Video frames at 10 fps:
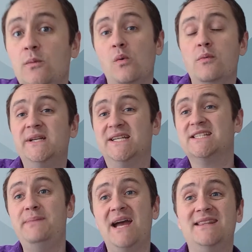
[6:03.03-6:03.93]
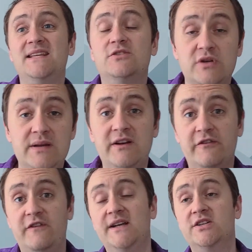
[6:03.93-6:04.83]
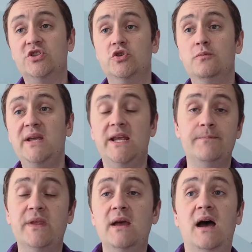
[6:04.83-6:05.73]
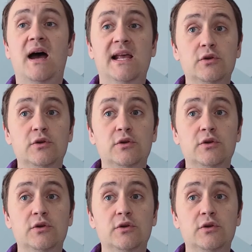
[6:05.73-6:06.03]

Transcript: what we would expect the treatment effect to be. It